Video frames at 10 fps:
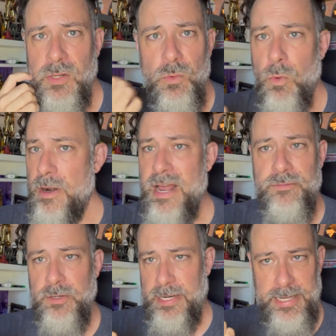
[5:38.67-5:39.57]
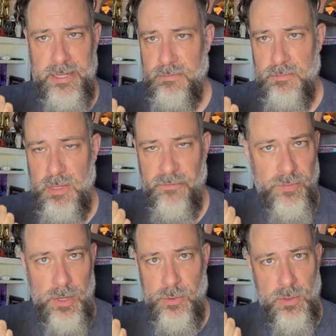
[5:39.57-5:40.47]
We're never going to get a
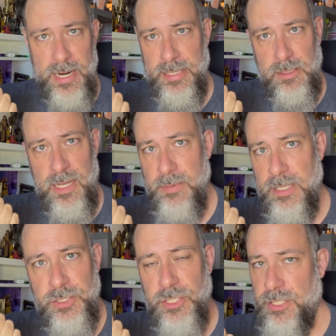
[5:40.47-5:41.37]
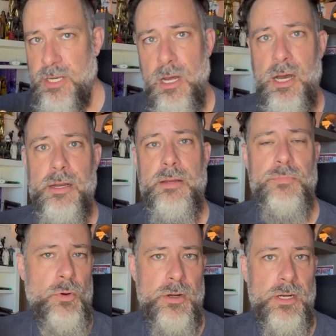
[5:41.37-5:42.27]
Fondor Haslab. It's just not
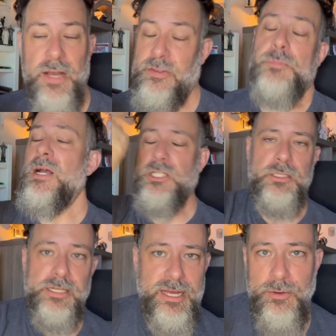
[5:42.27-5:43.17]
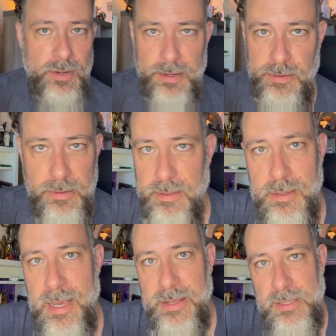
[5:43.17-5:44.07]
important enough, especially now,
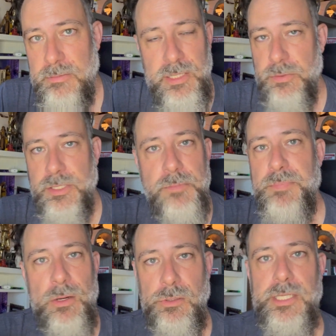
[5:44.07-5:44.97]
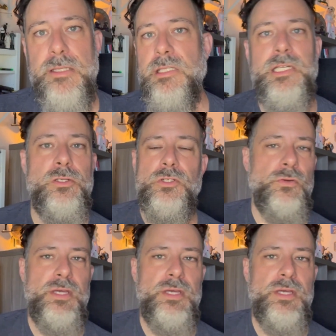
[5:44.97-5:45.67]
it's barely in season 2.